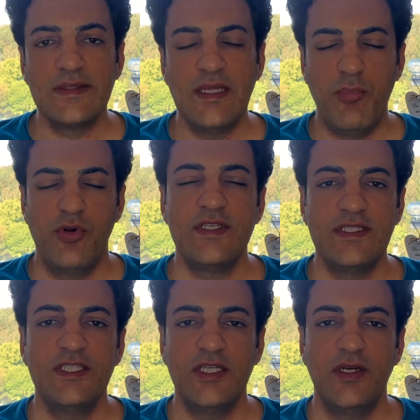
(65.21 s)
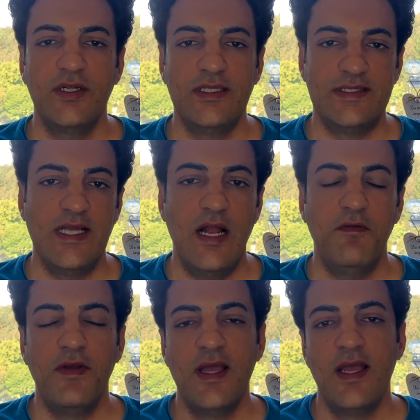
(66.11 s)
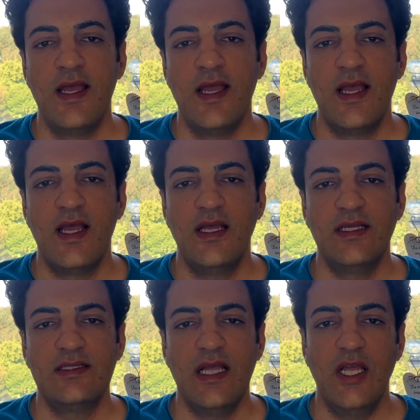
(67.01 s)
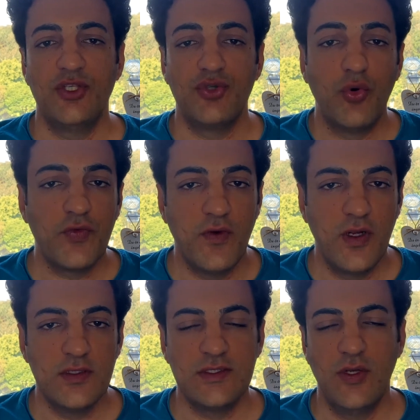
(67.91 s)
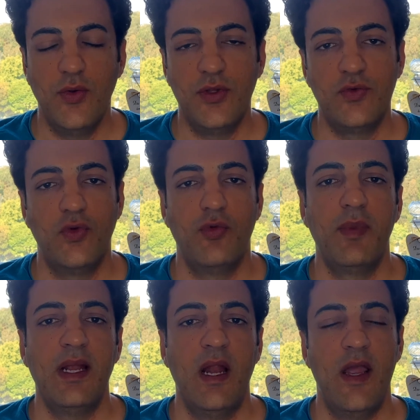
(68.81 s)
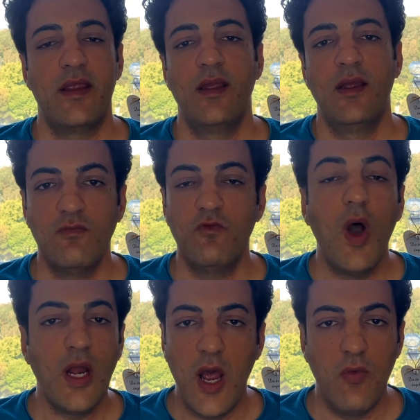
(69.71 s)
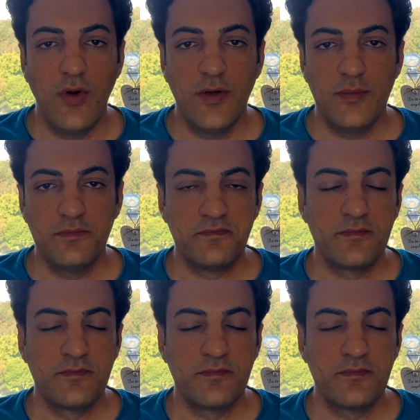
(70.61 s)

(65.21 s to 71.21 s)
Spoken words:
The procedure itself is a short one, so it took me like 1 hour.